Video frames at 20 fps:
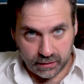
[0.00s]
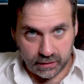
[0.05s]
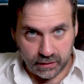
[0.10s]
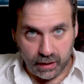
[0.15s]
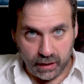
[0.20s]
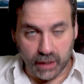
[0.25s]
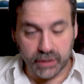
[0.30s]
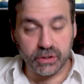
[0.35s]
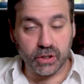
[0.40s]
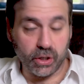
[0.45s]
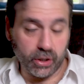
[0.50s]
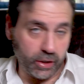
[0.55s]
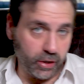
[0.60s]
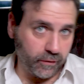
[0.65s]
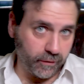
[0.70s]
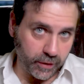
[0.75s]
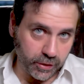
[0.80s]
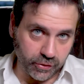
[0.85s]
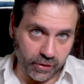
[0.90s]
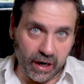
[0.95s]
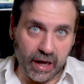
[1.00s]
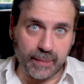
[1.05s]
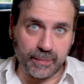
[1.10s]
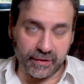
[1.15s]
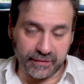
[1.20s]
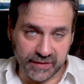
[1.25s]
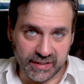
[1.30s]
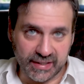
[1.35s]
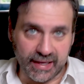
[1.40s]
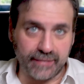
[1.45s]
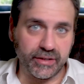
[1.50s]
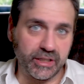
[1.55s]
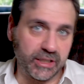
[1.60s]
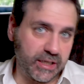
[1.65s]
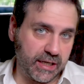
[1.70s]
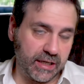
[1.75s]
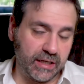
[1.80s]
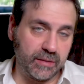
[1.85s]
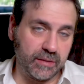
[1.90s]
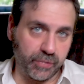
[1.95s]
A turnover drop of
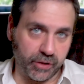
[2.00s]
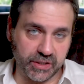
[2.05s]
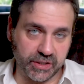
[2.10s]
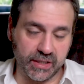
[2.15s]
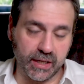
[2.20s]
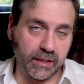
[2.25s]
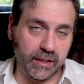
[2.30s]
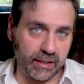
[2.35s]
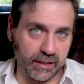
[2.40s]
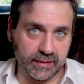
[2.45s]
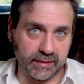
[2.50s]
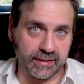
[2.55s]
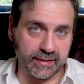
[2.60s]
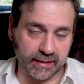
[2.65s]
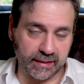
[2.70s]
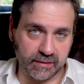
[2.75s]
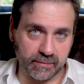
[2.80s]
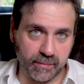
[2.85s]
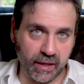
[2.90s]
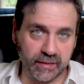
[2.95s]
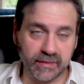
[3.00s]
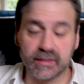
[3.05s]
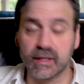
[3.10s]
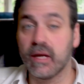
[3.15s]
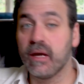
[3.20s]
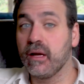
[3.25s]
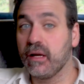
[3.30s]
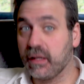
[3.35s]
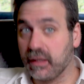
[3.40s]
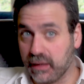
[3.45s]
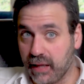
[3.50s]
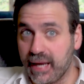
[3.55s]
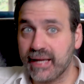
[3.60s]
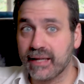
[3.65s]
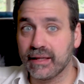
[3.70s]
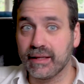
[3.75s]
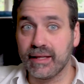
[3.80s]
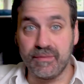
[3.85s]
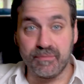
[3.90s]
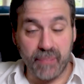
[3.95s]
17% in 6 months
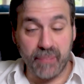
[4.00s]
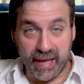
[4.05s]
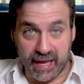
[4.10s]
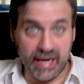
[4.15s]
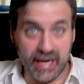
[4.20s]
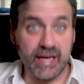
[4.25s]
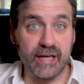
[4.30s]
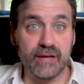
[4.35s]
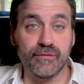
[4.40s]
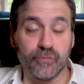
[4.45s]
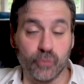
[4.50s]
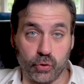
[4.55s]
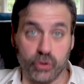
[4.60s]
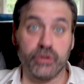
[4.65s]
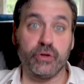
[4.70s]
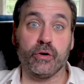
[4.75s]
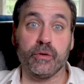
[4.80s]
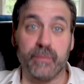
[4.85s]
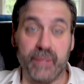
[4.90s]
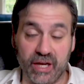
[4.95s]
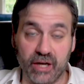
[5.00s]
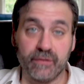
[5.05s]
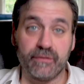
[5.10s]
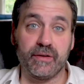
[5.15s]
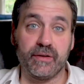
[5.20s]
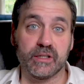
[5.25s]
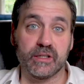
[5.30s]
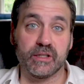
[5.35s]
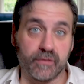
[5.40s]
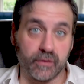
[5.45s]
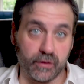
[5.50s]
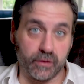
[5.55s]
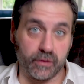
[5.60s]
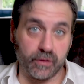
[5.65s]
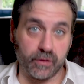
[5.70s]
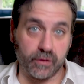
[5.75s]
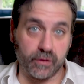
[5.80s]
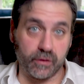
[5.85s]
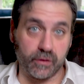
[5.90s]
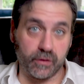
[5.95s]
likely paid for your benefits for the
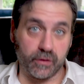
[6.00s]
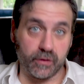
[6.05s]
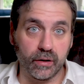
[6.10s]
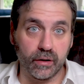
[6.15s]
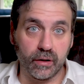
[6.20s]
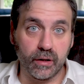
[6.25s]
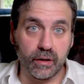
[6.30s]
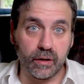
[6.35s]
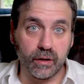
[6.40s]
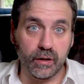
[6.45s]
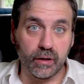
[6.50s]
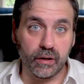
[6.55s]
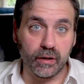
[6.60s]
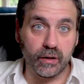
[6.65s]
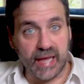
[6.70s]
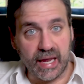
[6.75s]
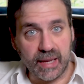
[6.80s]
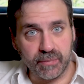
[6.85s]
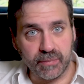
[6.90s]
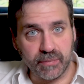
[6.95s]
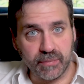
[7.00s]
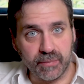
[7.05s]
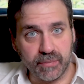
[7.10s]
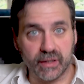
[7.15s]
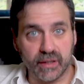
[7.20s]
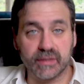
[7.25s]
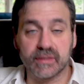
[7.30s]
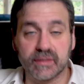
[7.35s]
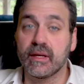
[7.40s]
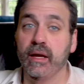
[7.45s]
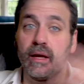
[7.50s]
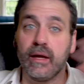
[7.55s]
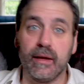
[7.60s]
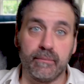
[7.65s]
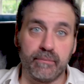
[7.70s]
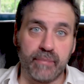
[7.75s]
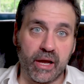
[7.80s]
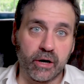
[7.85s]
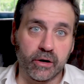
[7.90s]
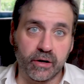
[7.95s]
year. Same benefits,
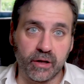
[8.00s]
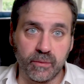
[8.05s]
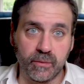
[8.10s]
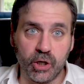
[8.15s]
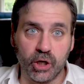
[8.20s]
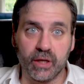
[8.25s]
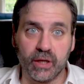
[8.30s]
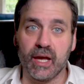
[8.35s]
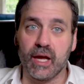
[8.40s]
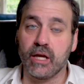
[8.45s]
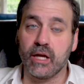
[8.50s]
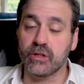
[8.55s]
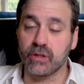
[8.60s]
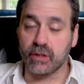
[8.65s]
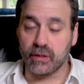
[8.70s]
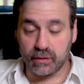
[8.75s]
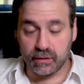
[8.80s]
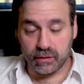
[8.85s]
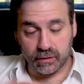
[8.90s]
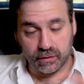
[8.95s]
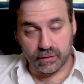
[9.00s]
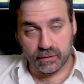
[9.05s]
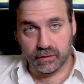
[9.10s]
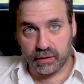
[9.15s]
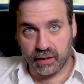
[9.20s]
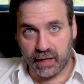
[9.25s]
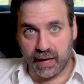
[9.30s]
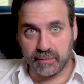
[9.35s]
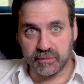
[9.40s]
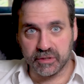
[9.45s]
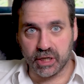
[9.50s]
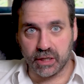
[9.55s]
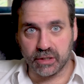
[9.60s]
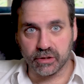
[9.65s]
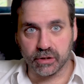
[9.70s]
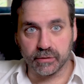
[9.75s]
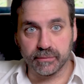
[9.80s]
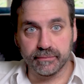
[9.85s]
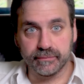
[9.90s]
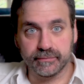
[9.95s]
better communication, game changer.
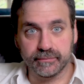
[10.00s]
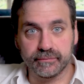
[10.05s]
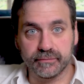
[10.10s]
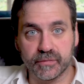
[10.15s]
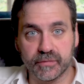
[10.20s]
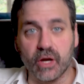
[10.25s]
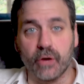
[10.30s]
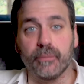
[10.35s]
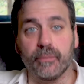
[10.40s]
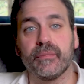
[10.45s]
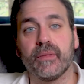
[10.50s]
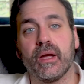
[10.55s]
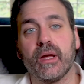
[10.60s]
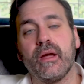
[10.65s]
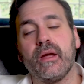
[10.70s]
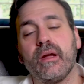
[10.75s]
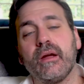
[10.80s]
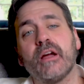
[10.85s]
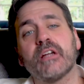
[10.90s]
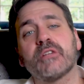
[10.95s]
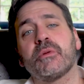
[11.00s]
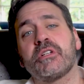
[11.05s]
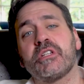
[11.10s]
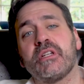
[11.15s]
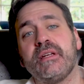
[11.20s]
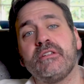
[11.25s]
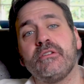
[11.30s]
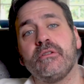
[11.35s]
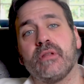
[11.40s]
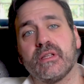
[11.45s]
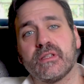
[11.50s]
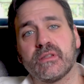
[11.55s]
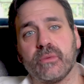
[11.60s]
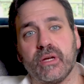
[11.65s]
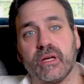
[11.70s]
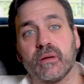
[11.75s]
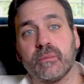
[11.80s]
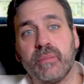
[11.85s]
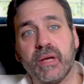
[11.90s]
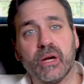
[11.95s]
So here's what you need to do this
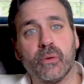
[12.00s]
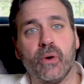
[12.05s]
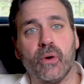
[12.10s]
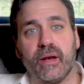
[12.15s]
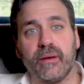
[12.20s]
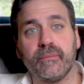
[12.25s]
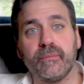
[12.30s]
week. Pick one.